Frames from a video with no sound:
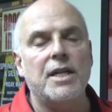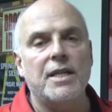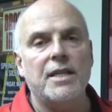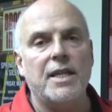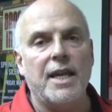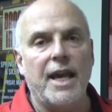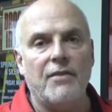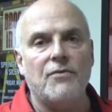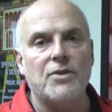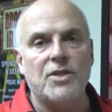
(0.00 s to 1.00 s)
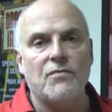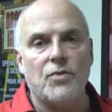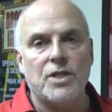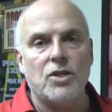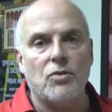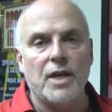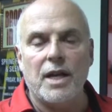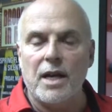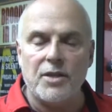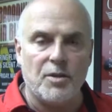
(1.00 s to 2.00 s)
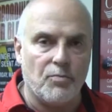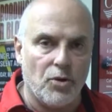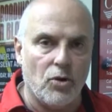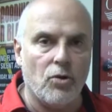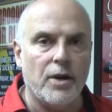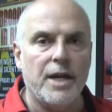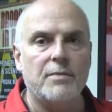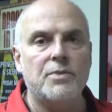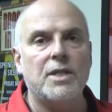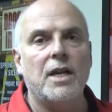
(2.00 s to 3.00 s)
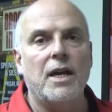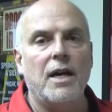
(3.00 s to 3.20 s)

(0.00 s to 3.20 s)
and the efforts of what's going on, the programs,